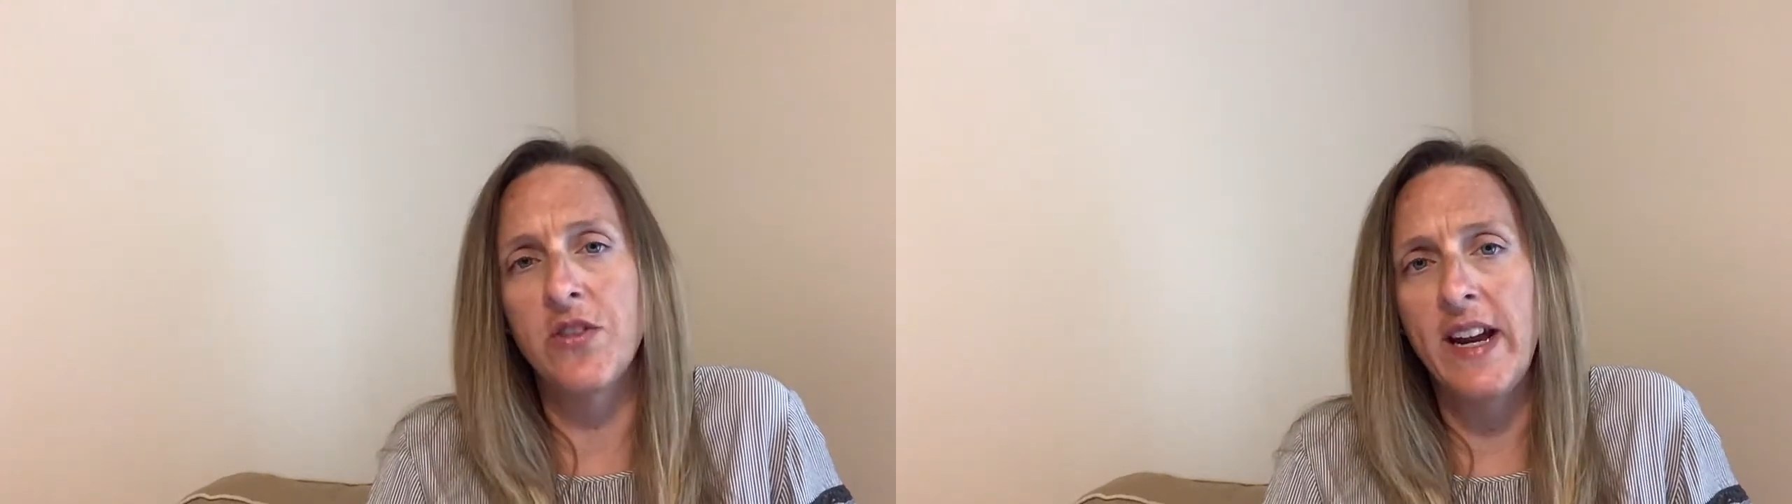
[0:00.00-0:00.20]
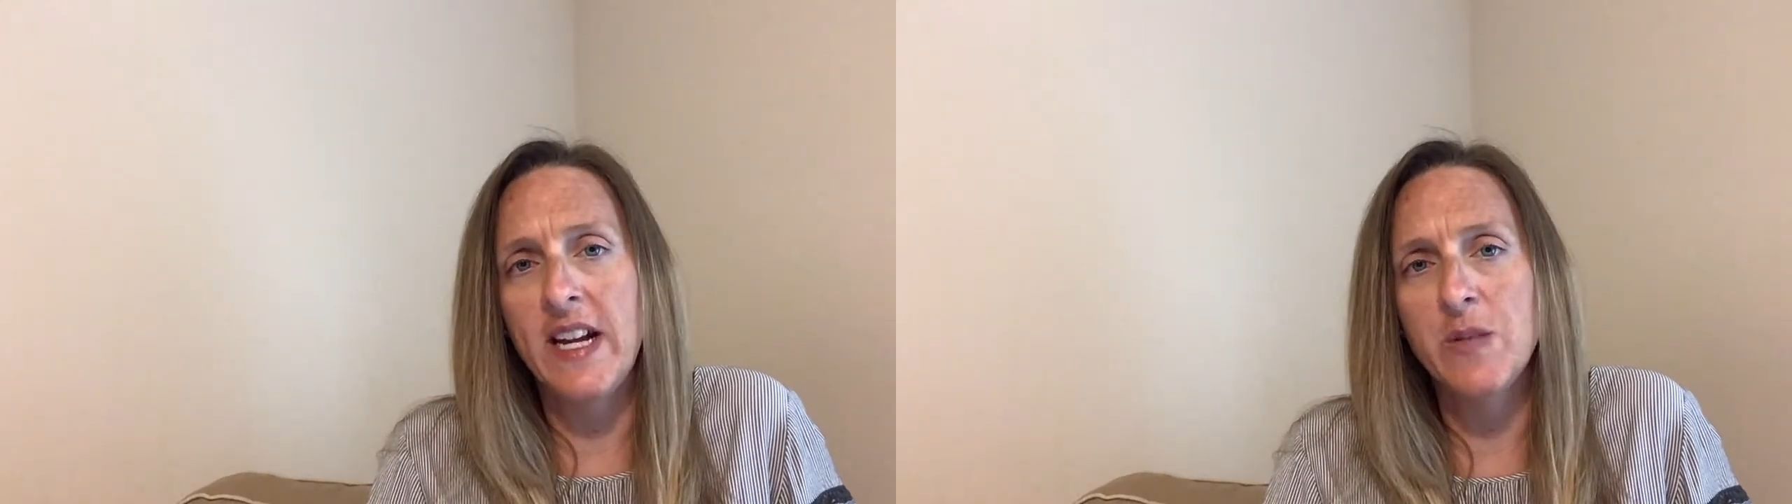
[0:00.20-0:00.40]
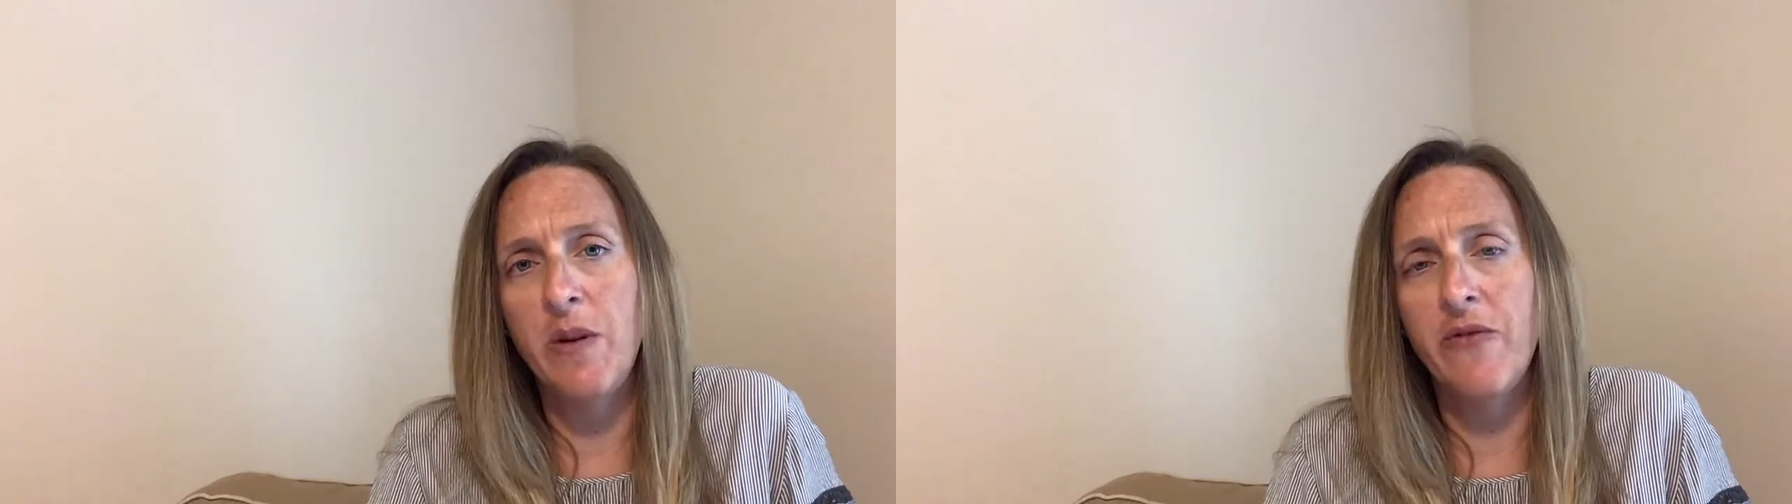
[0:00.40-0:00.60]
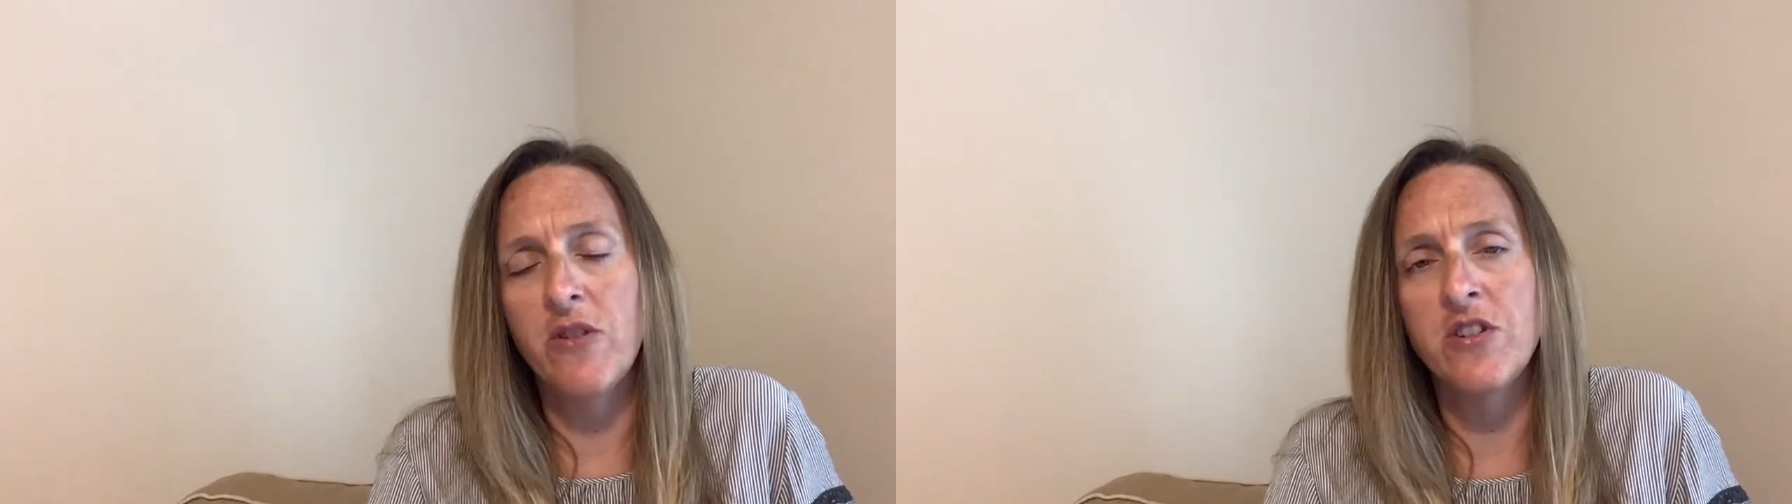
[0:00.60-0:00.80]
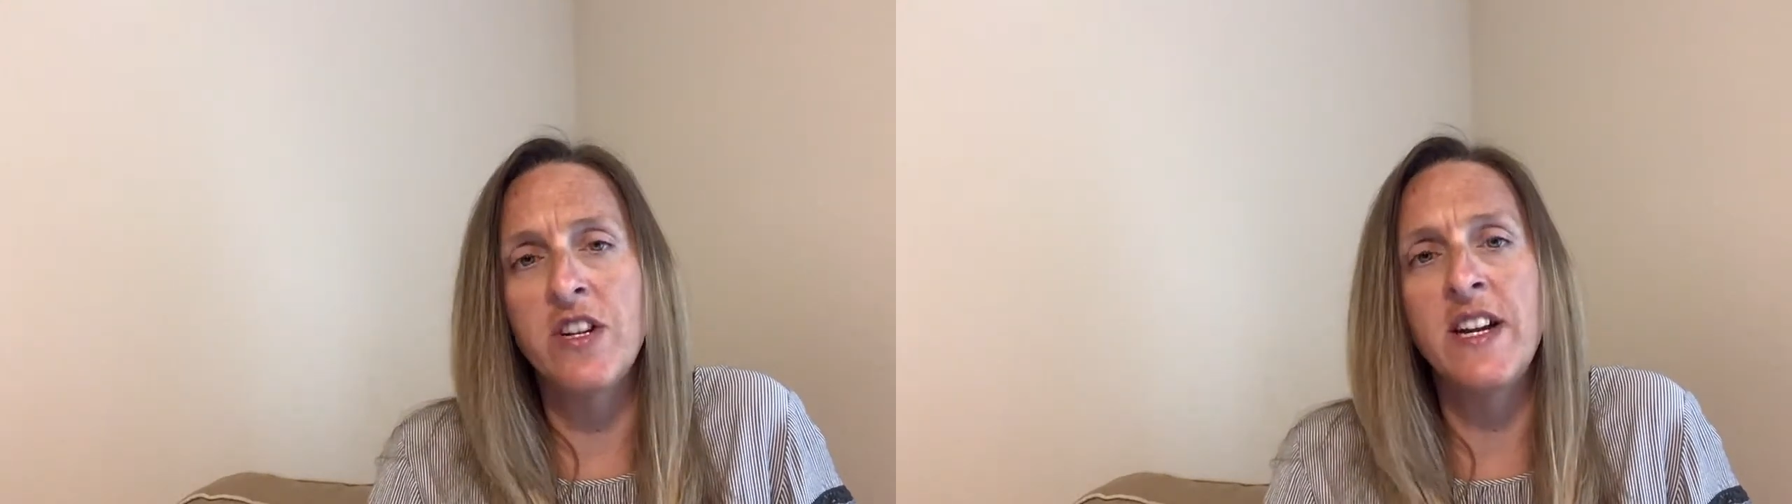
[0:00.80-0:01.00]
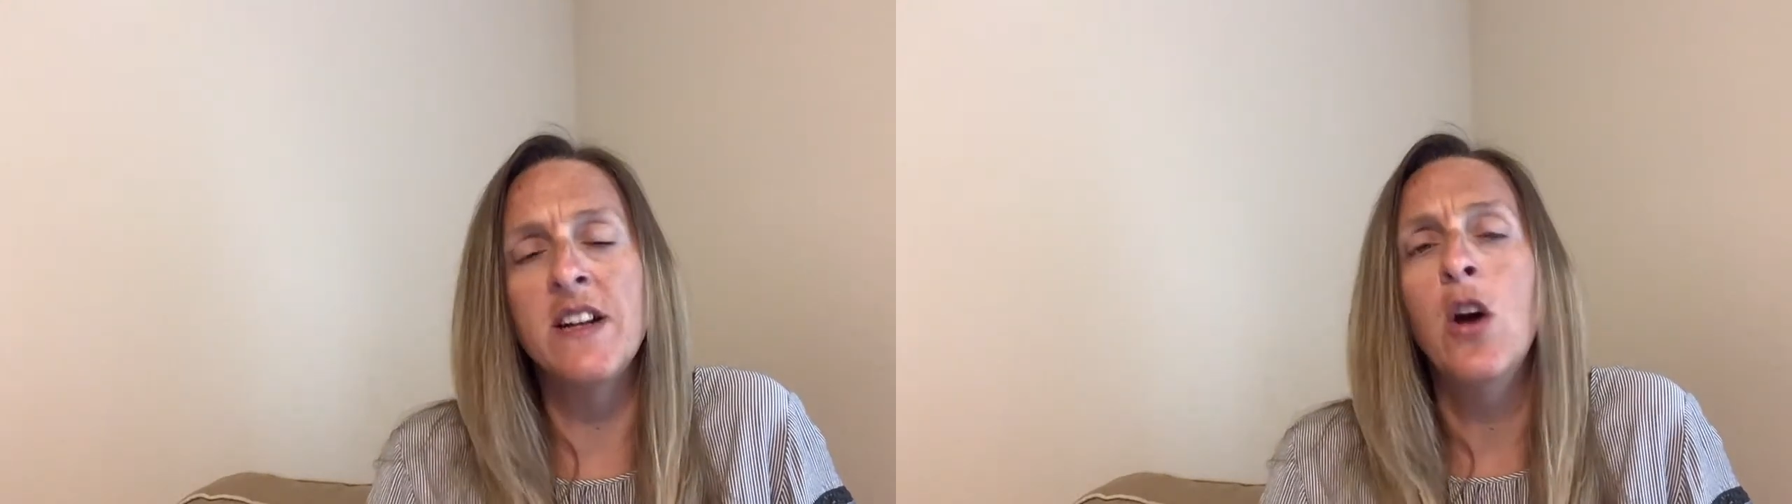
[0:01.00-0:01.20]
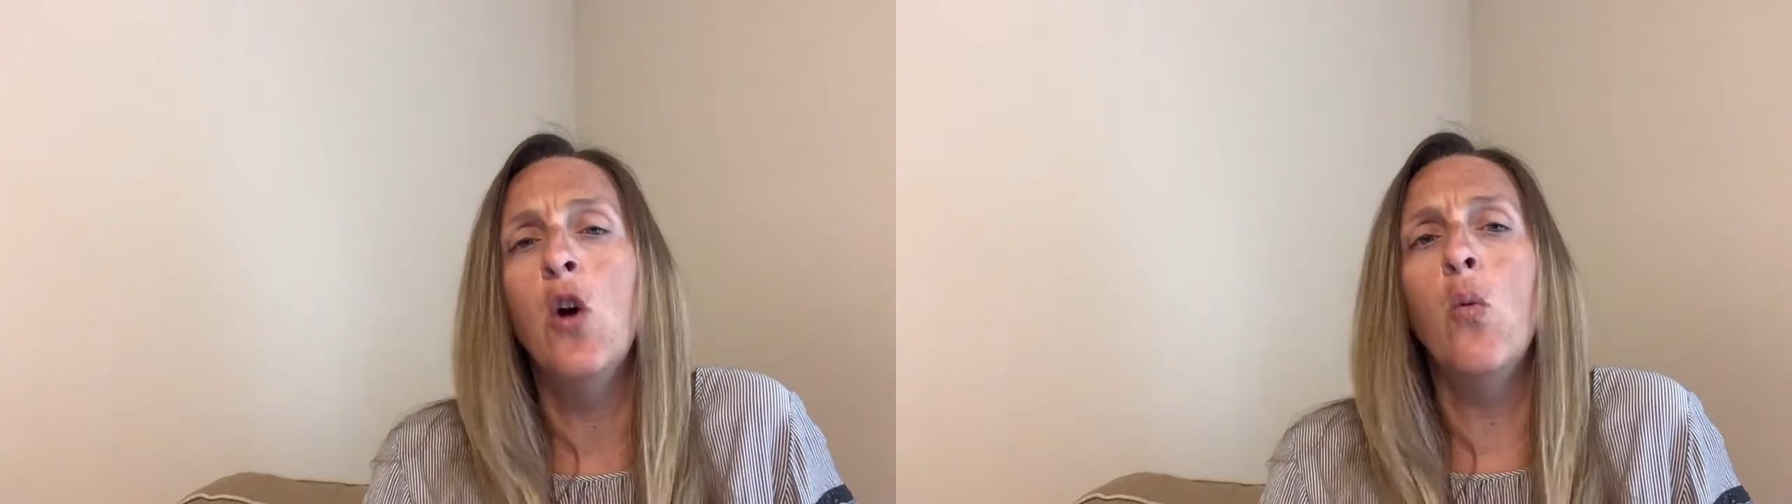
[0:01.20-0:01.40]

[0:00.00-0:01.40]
her hands before she eats,